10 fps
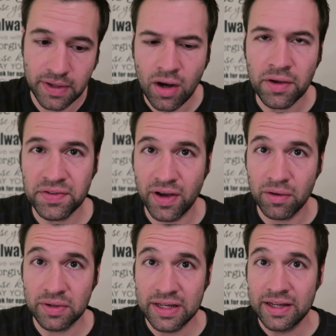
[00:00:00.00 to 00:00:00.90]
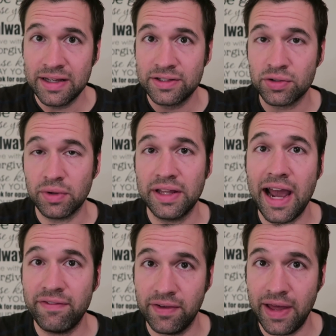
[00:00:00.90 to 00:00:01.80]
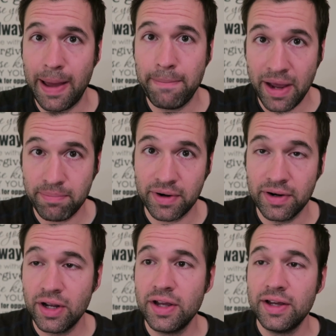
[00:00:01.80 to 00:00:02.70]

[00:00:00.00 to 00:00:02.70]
Also, shortly after that, Pepper